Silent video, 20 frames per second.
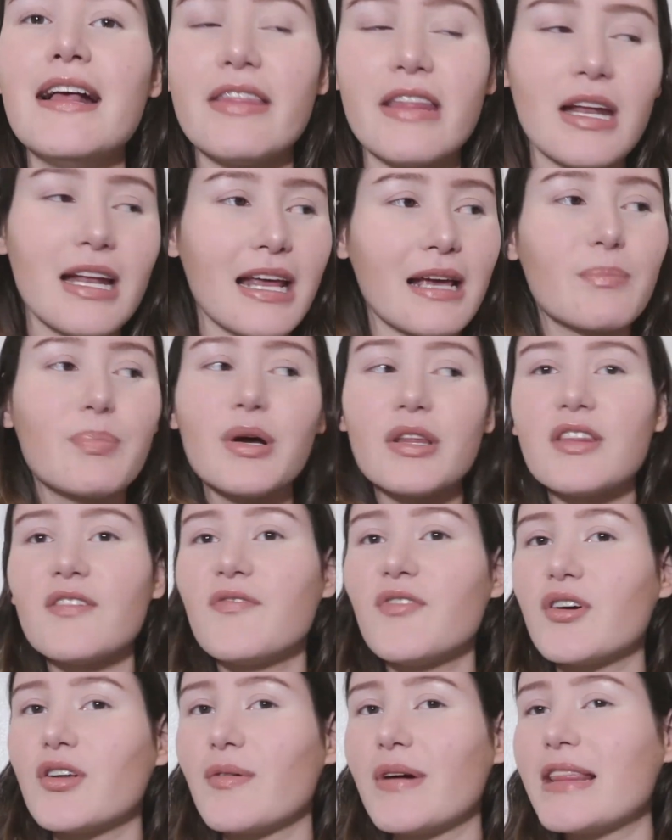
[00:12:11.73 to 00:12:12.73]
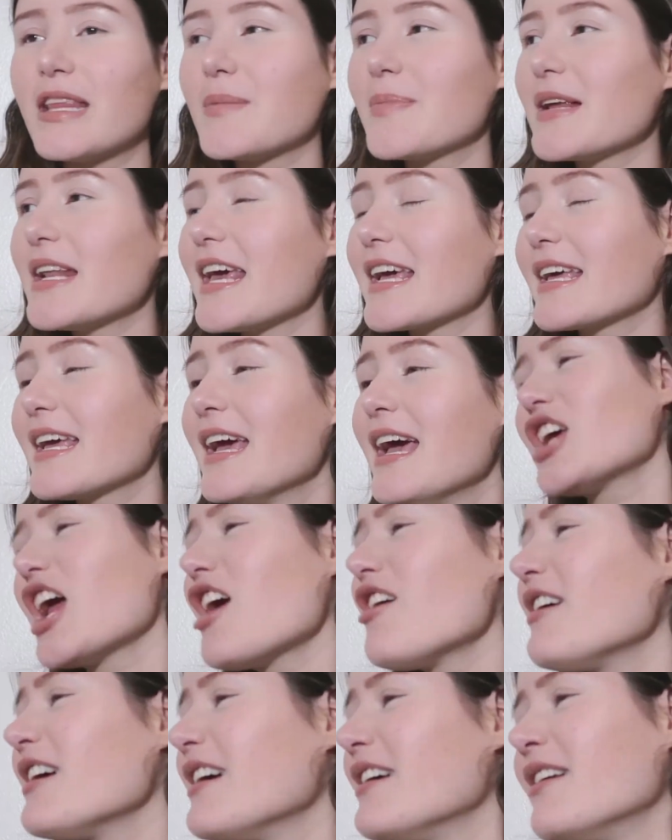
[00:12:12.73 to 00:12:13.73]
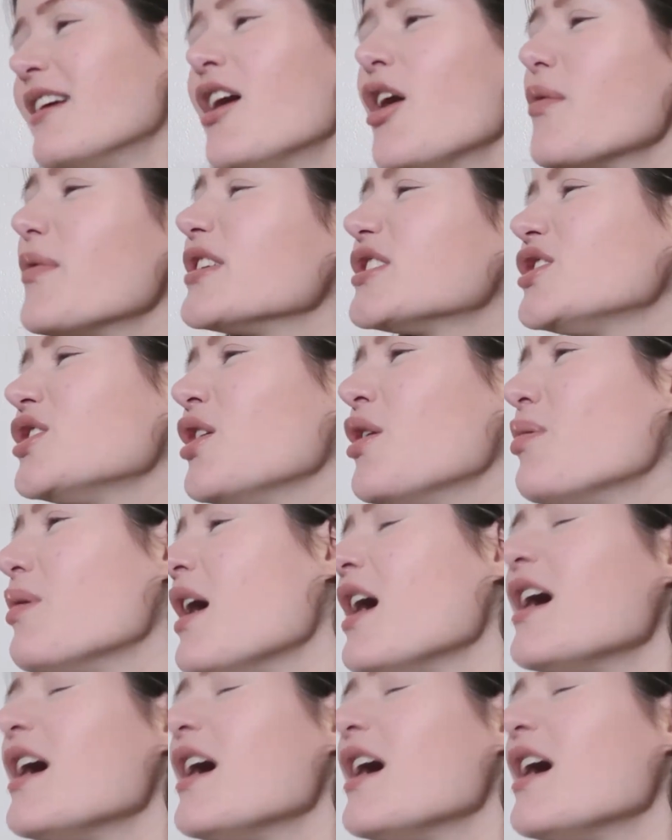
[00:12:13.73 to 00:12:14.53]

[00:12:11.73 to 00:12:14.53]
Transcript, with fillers: They'd, like, put the phone away and they'd be like, Sharon, what do you